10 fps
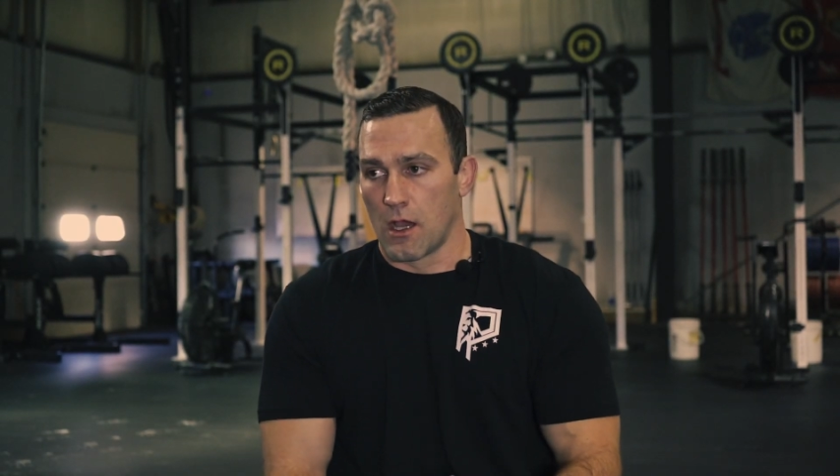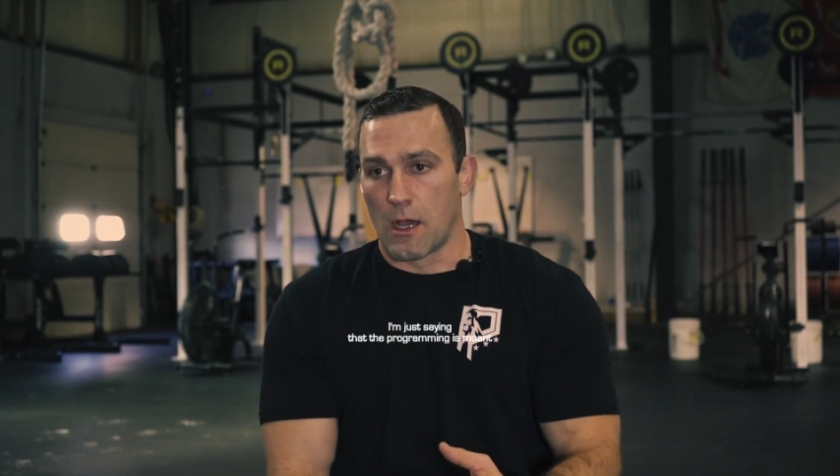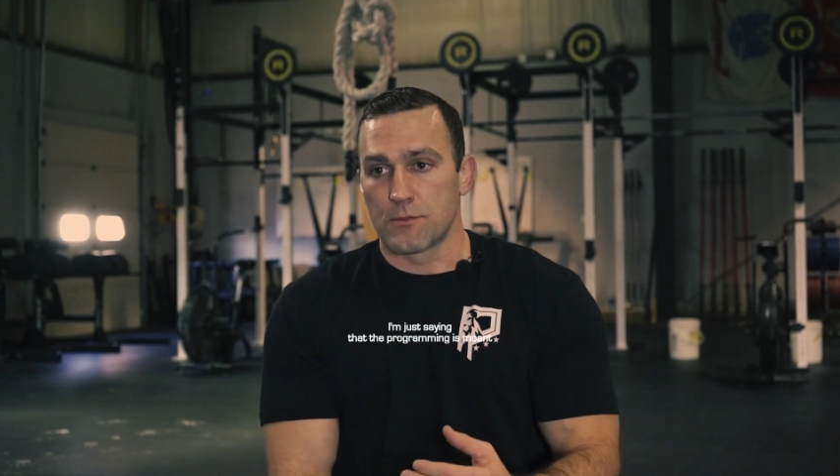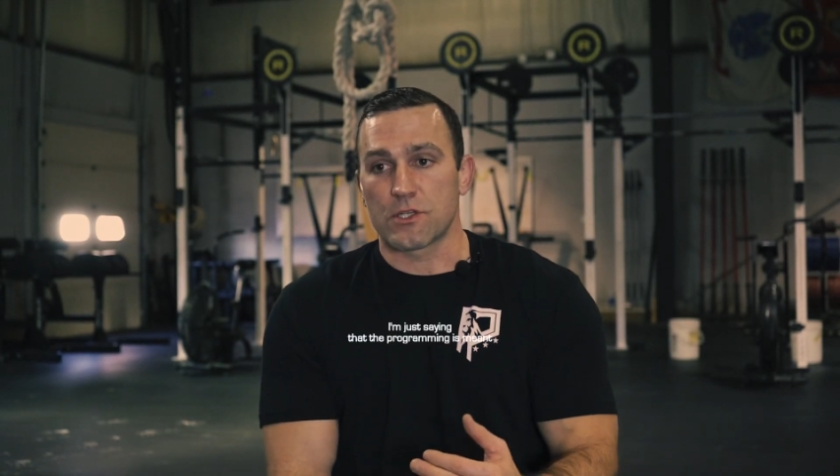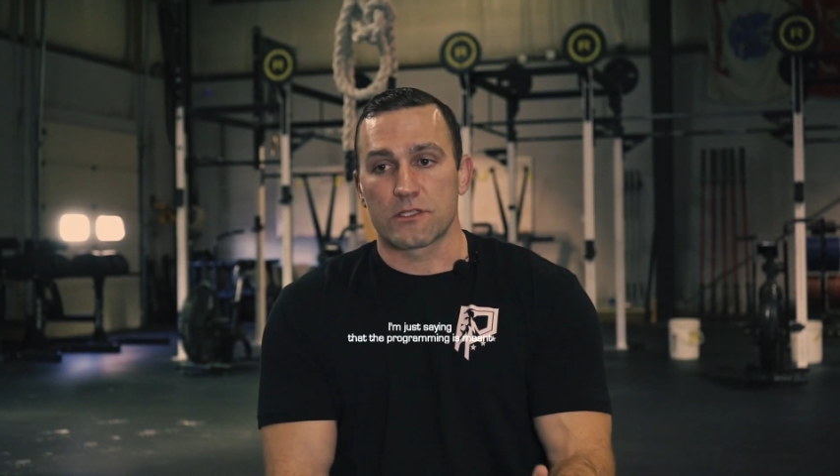
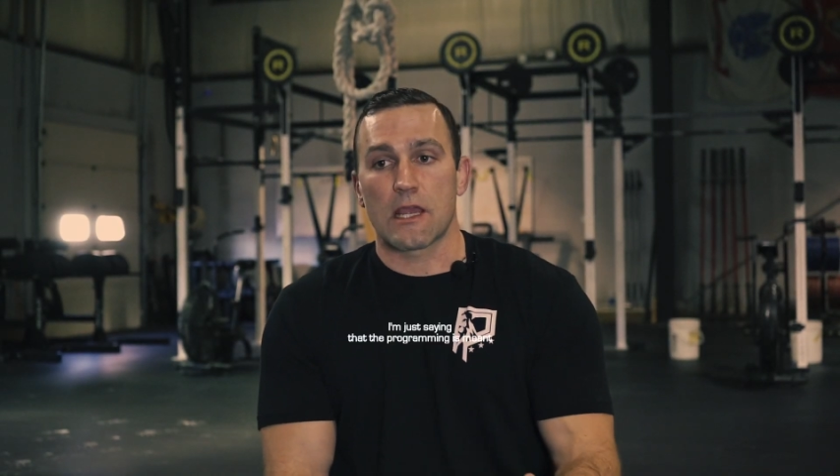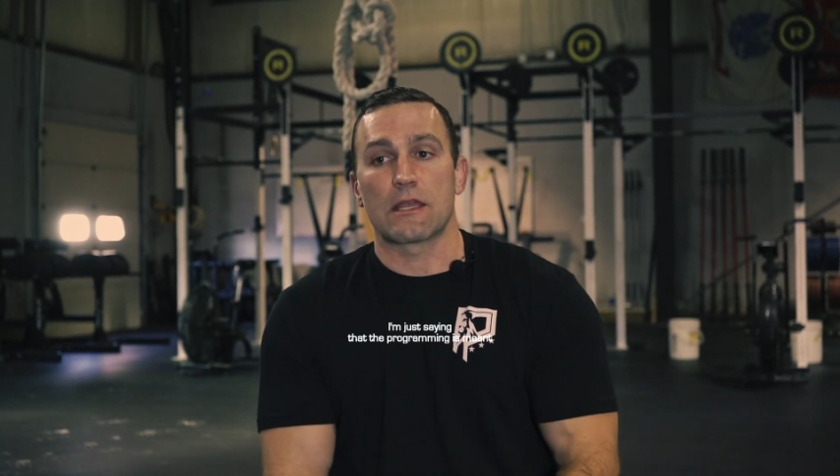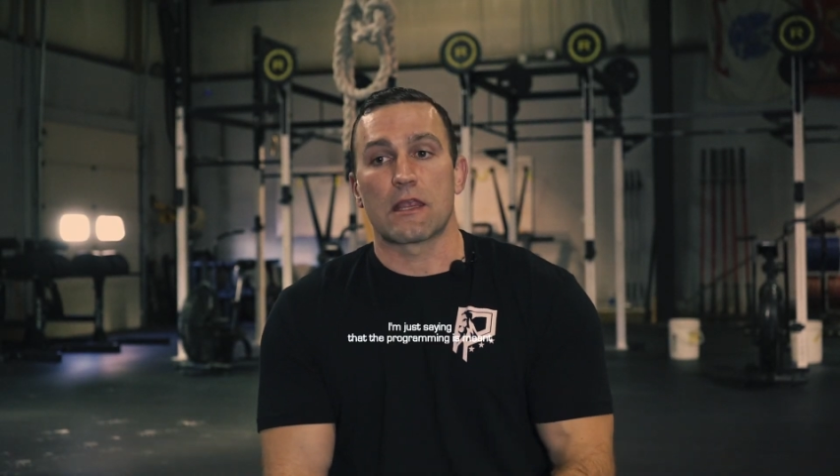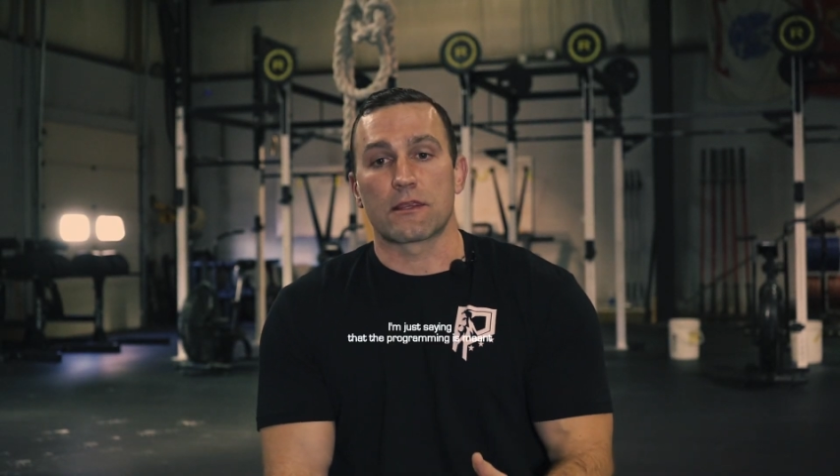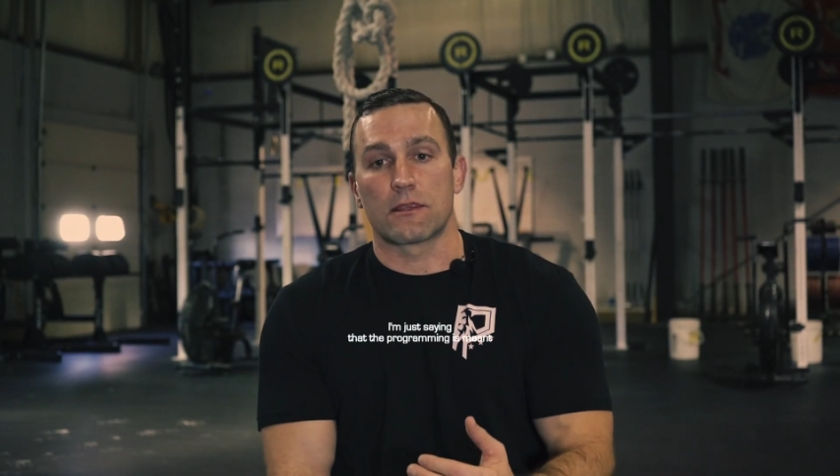I'm just
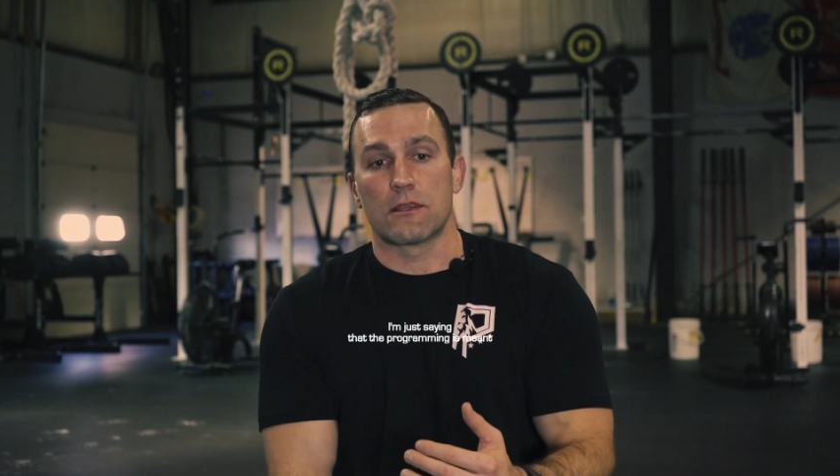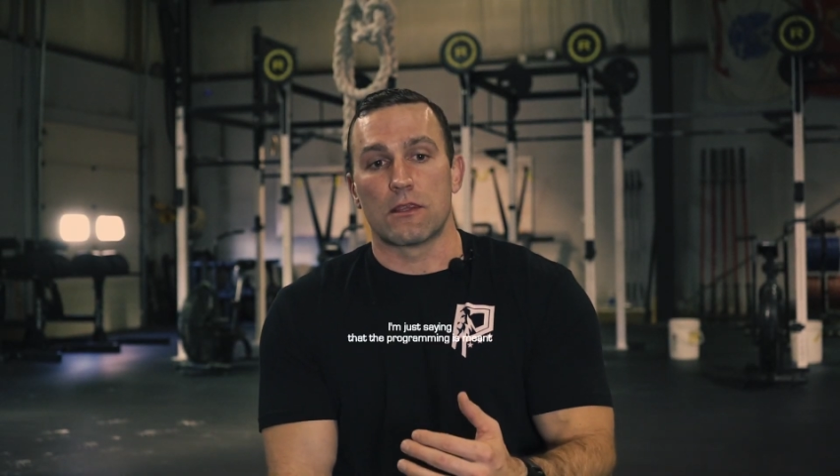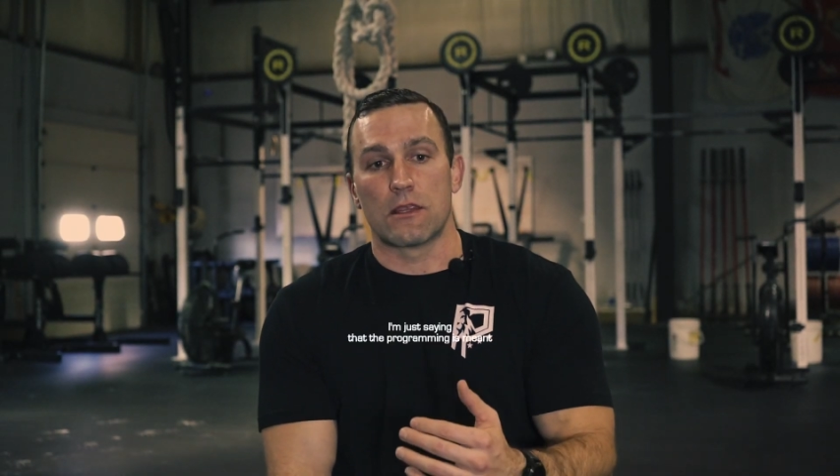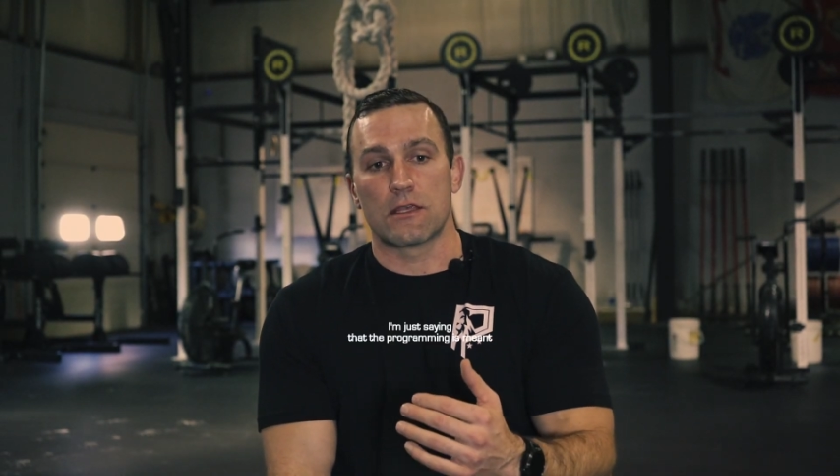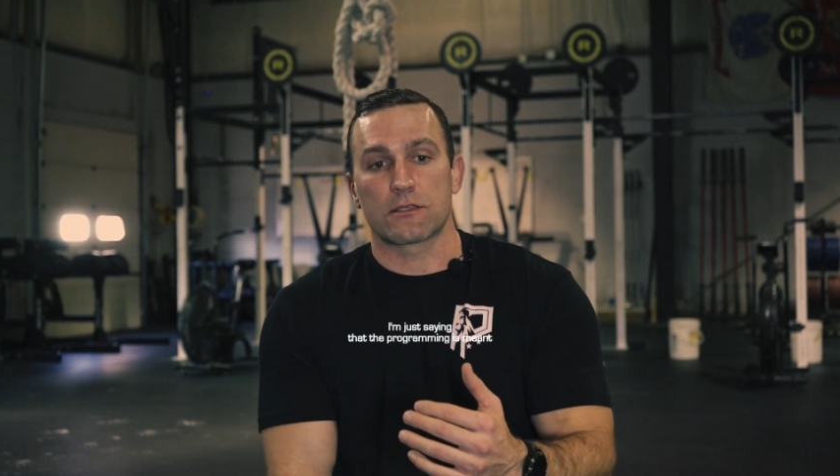saying that
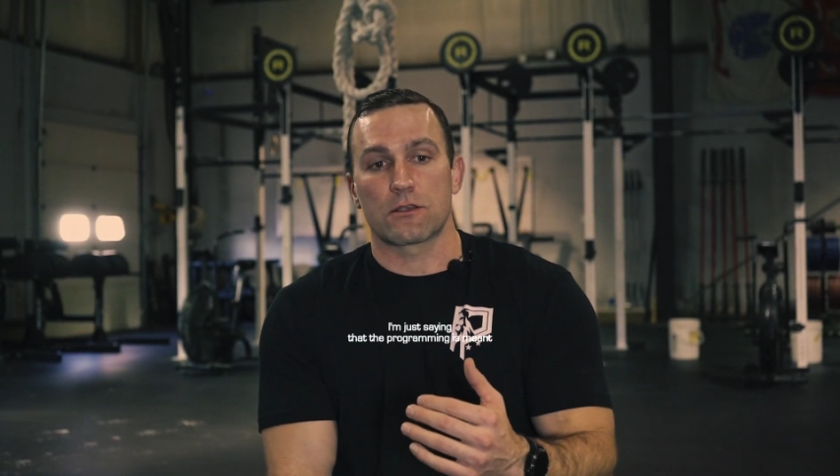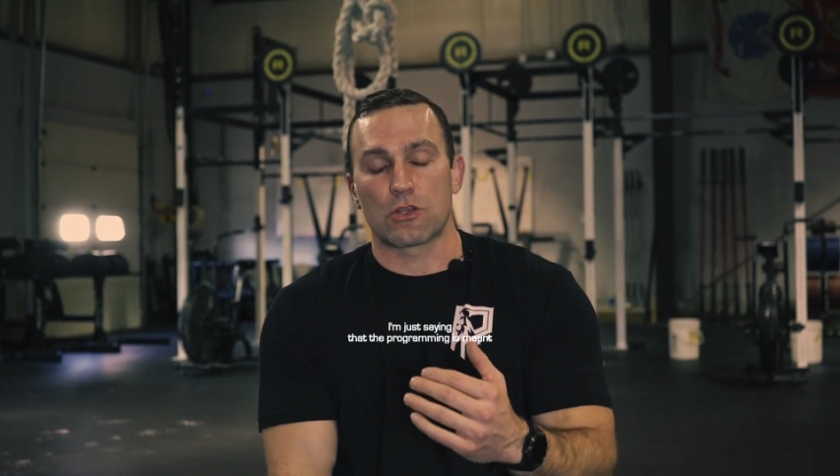this